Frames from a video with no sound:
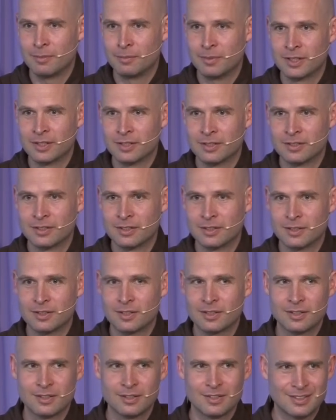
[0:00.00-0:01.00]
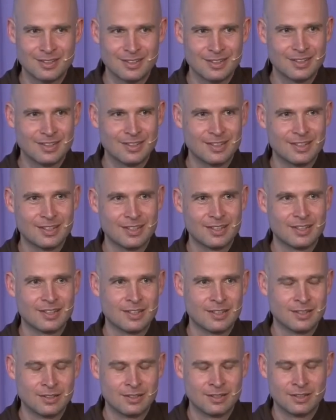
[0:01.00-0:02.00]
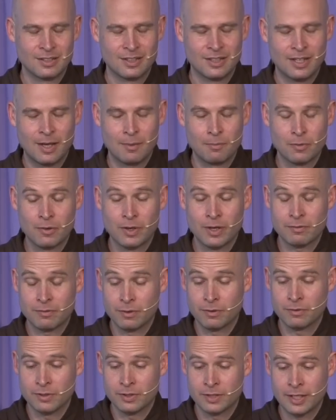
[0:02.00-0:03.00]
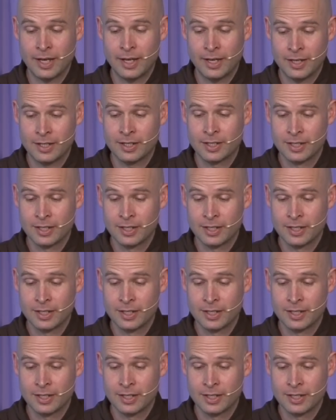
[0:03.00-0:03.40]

because and I'm grateful for Thai